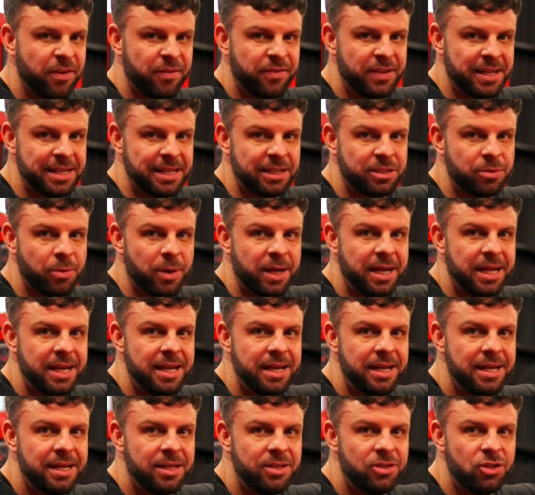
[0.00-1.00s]
15 to 20,
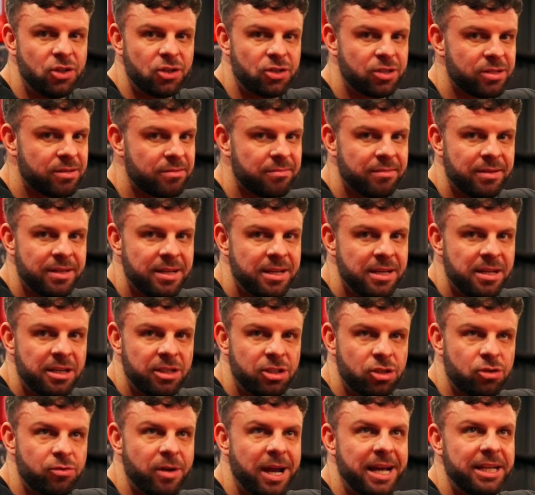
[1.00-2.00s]
just
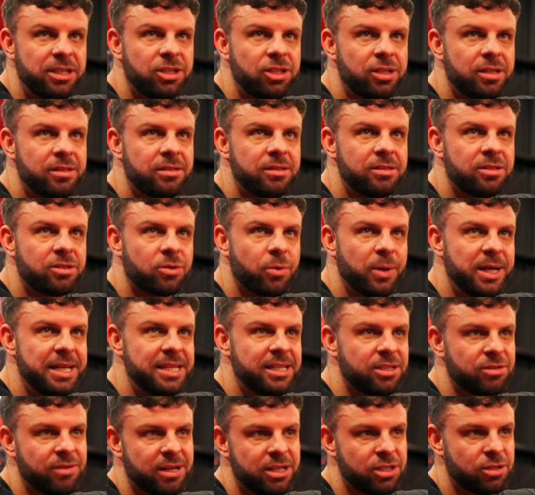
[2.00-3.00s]
stretch,
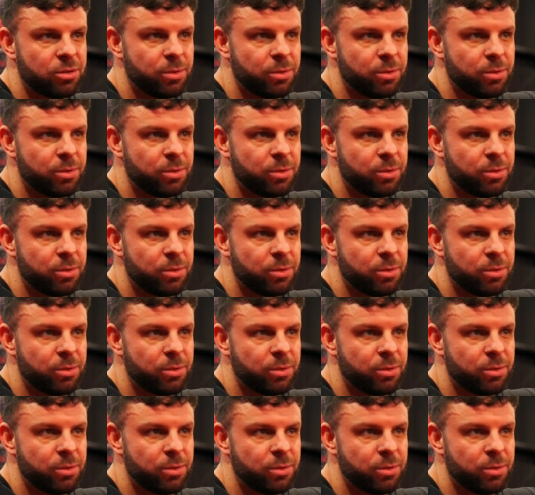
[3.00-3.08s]
squeeze, stretch,